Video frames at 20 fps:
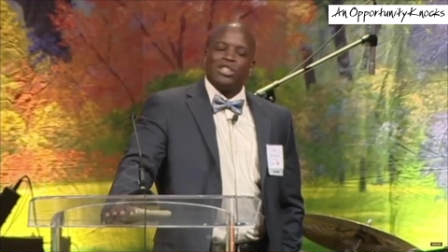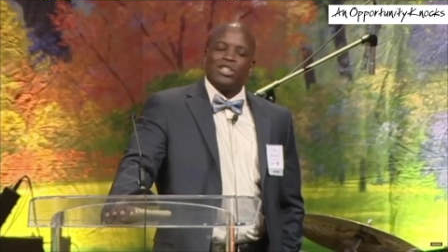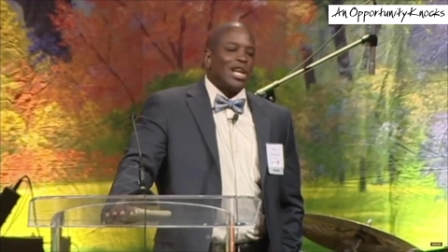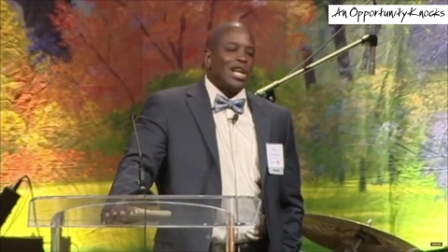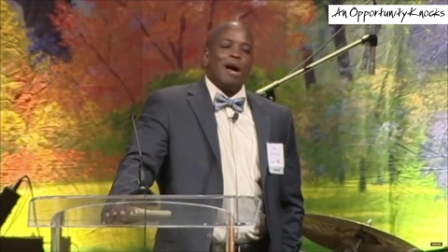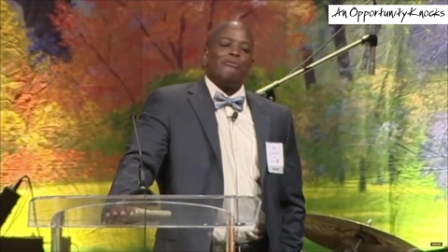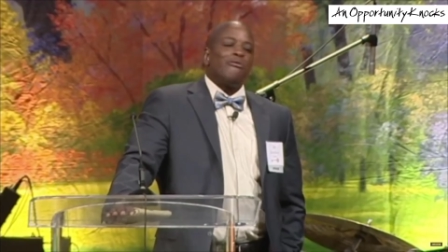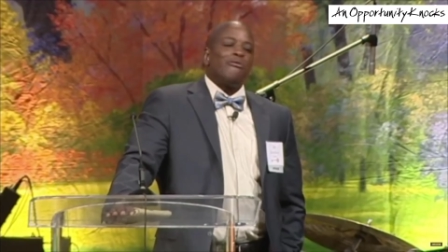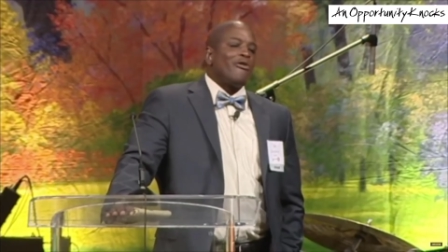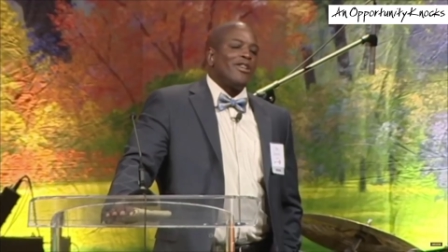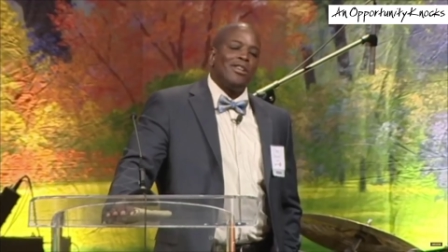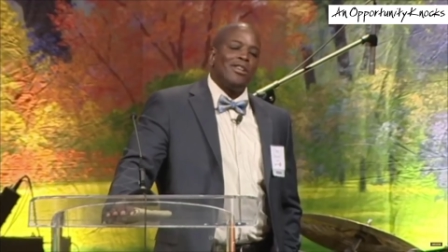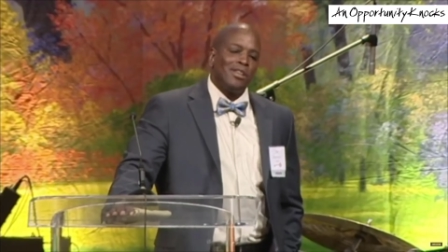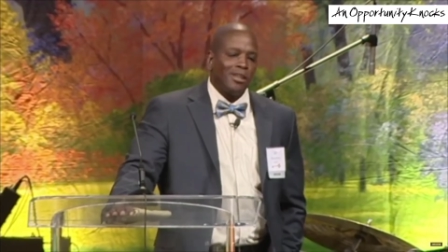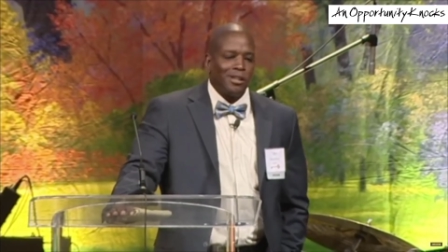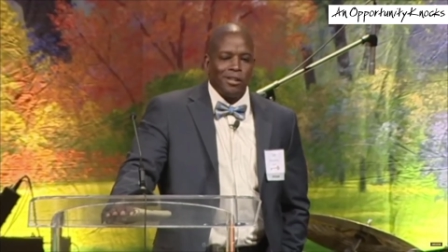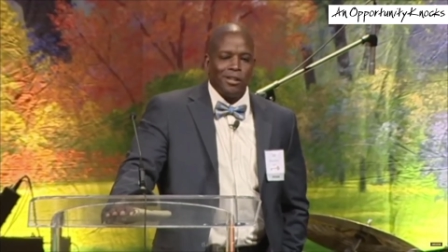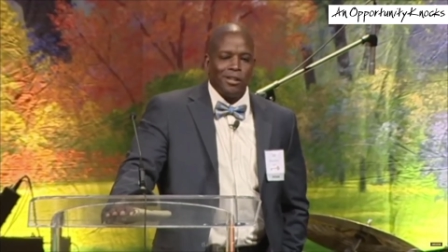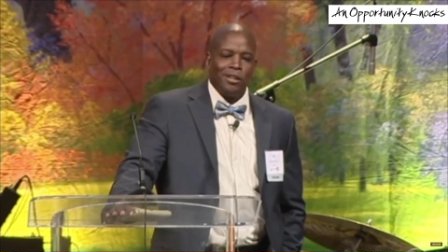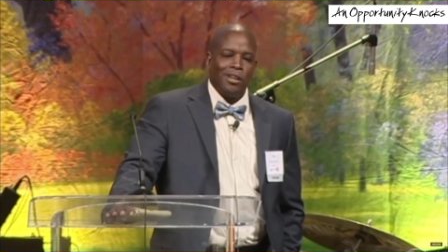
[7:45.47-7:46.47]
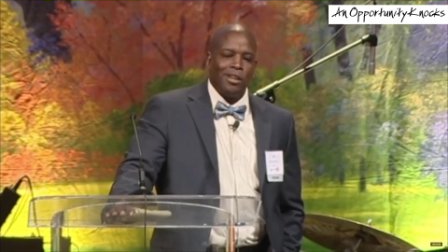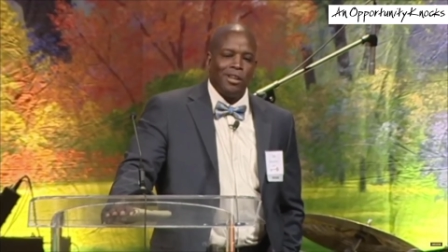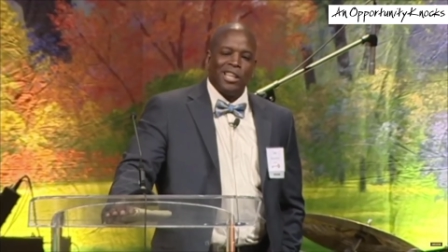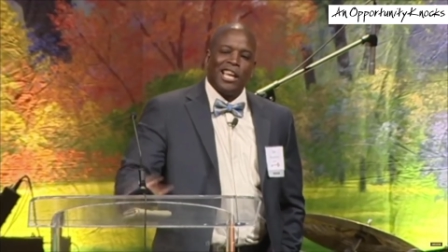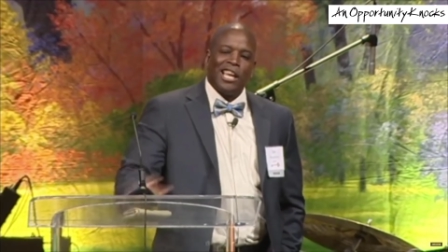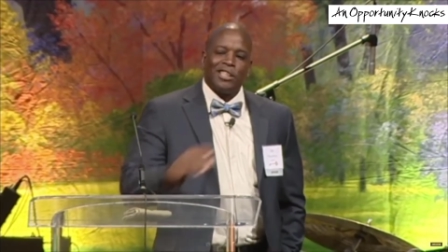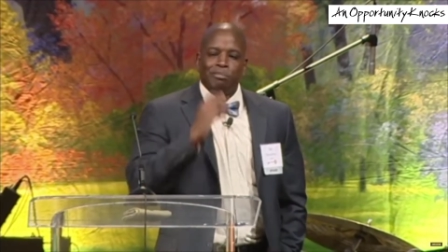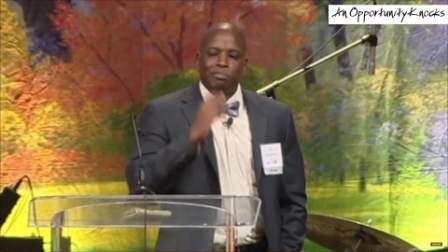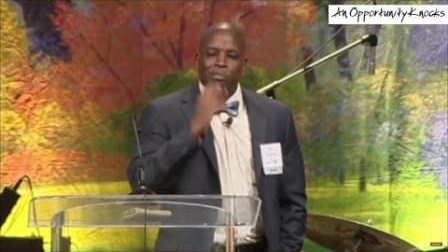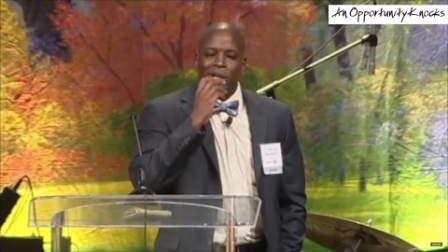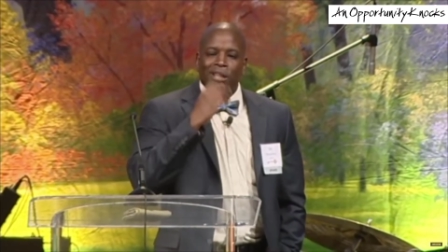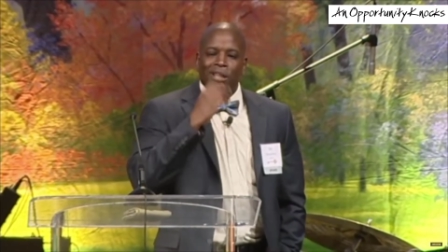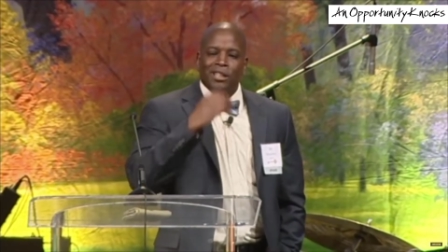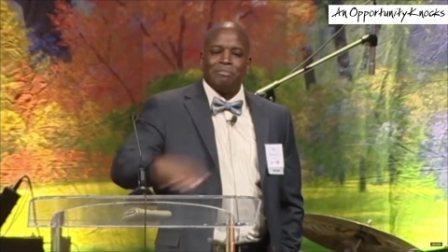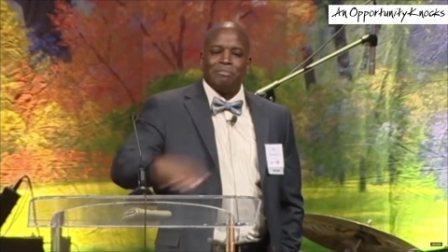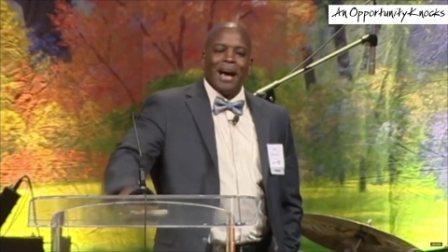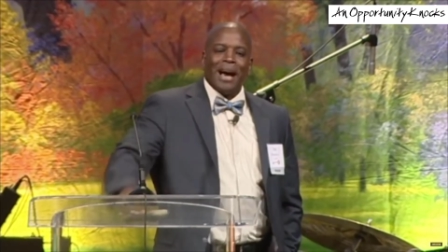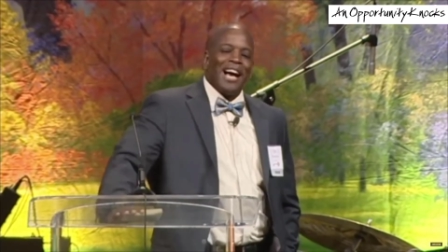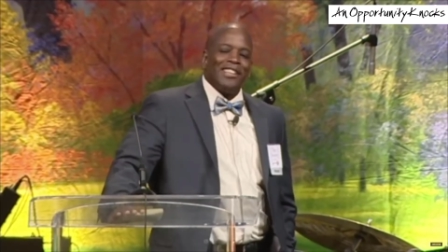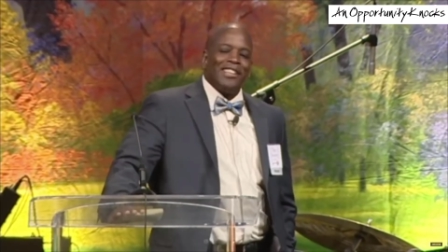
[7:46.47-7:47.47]
Mr. Humphrey. And he had this big
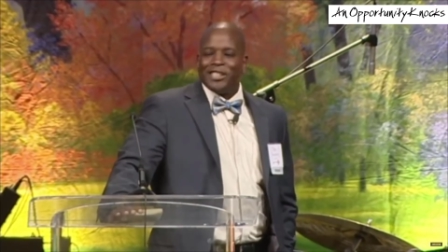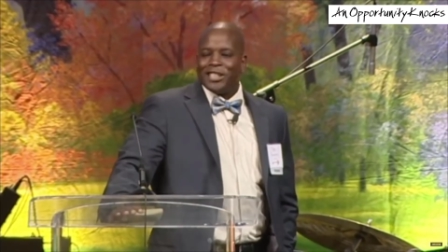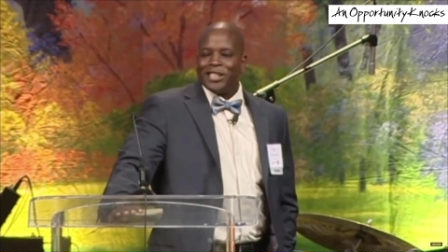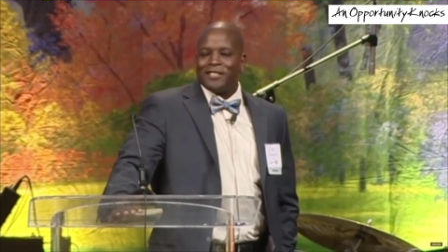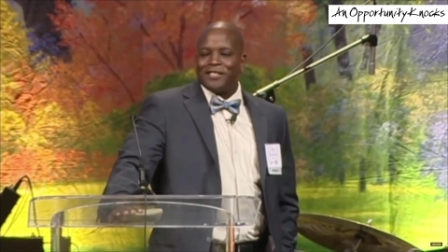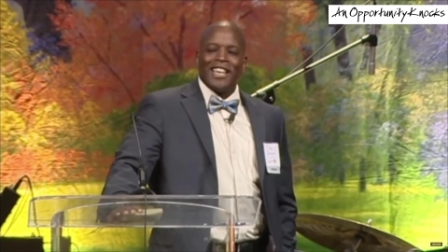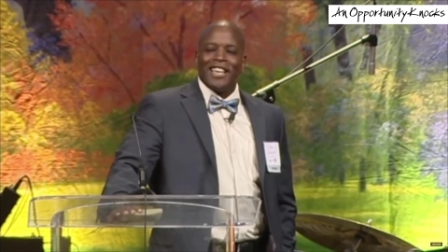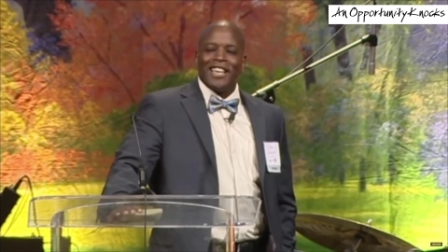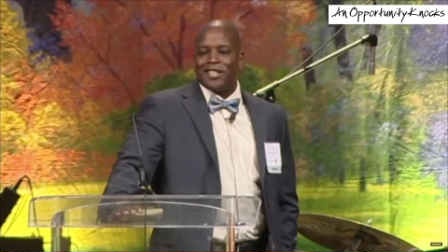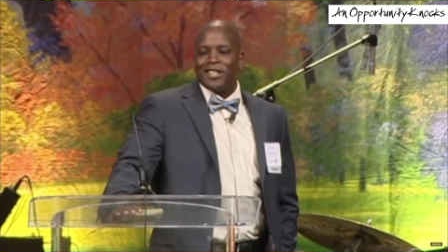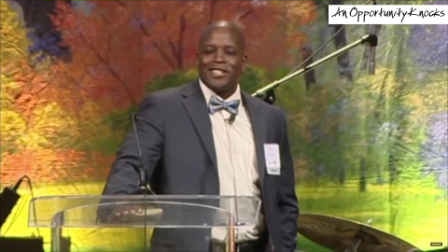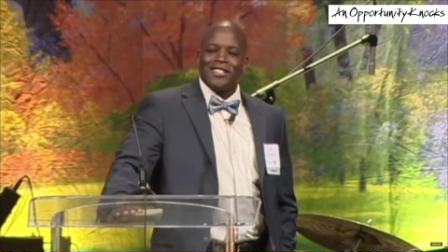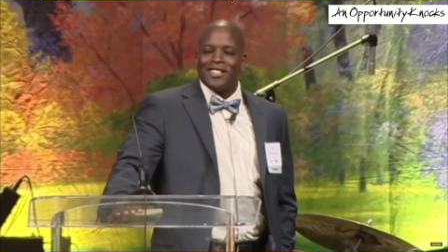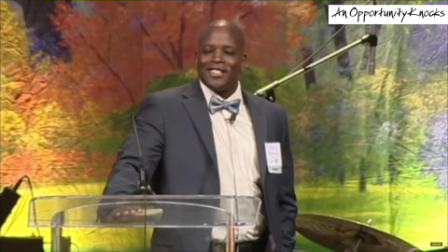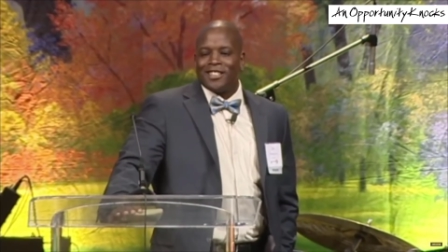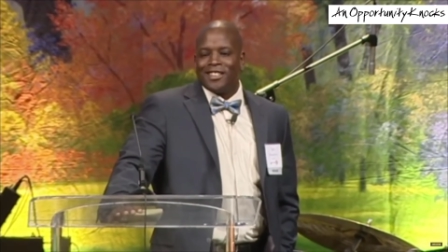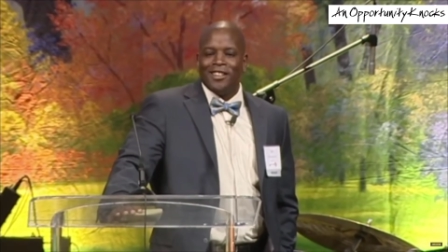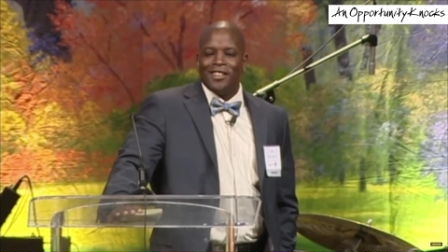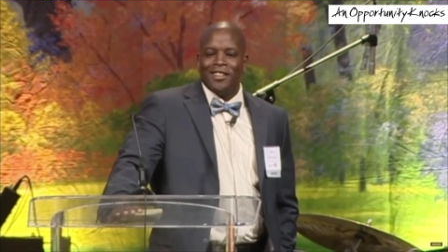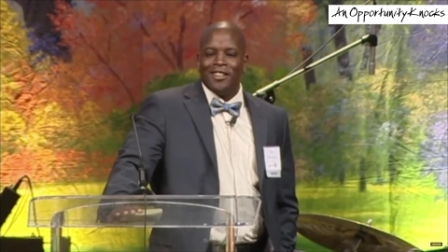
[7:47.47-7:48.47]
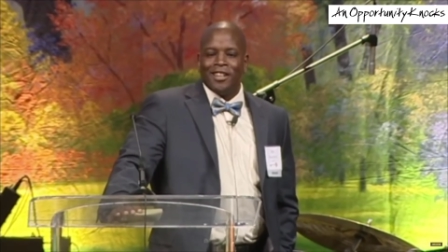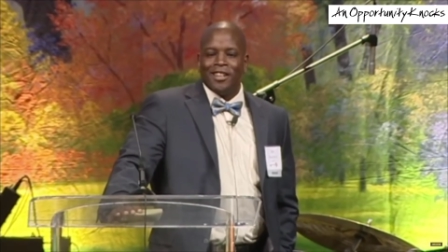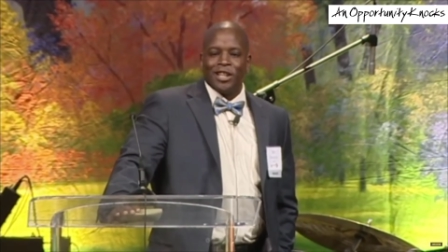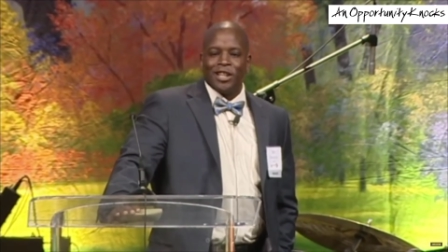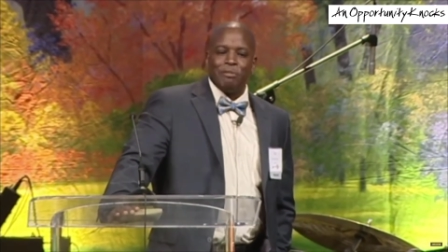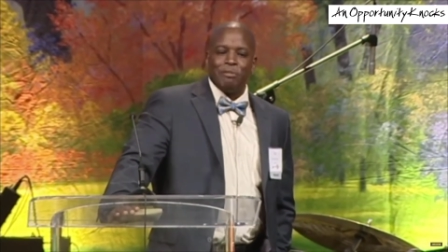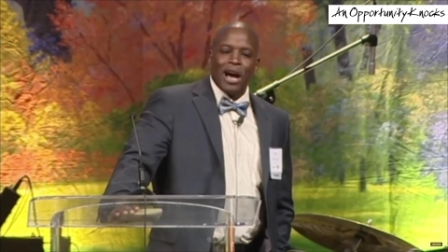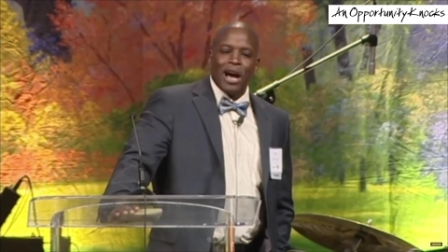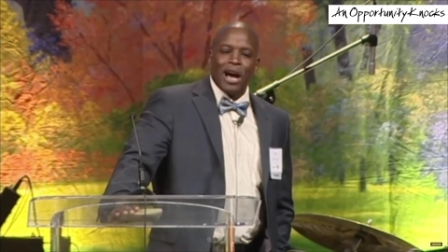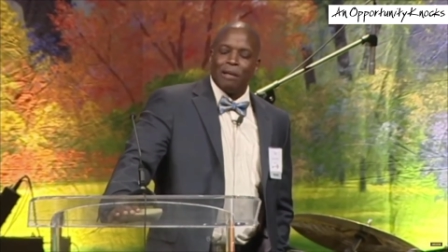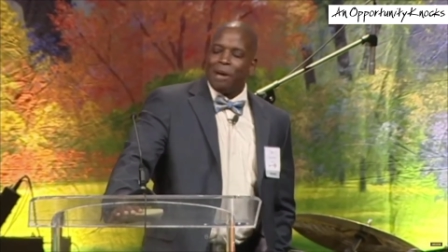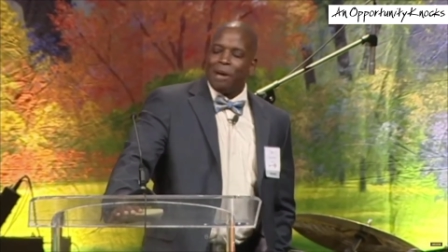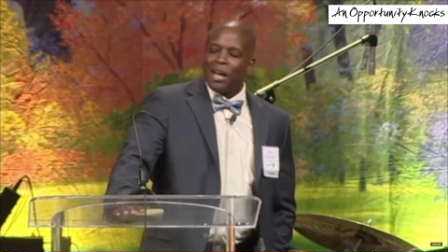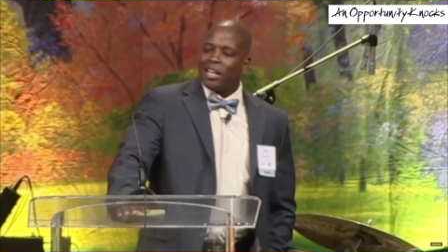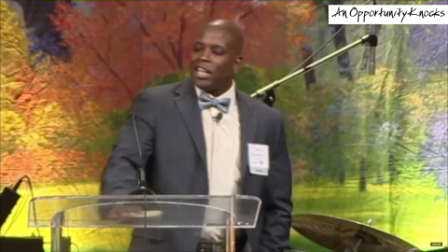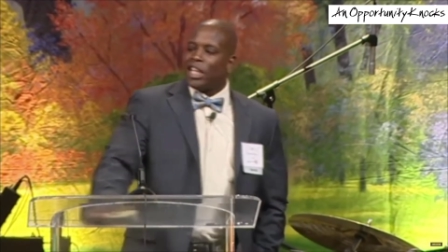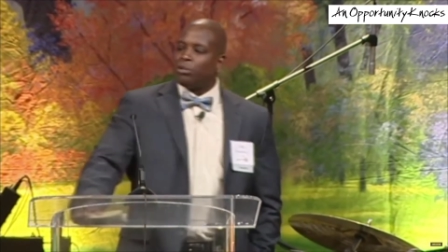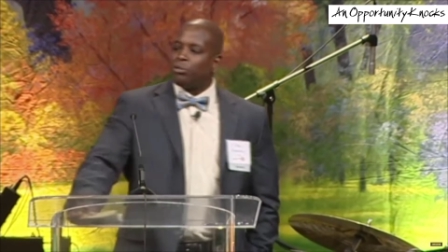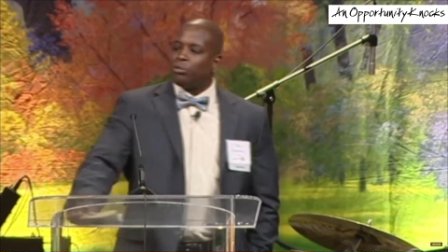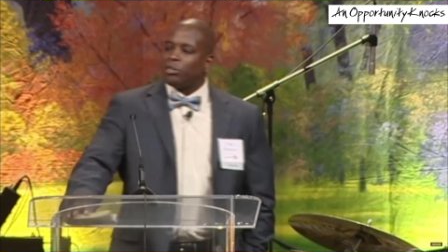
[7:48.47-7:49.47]
smile on his face, a smile that my
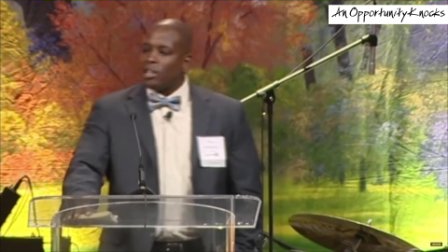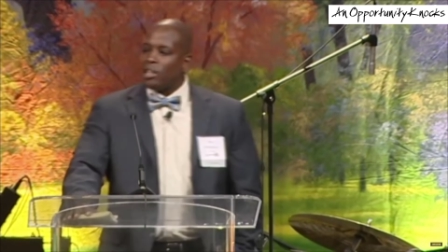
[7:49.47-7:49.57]
kids would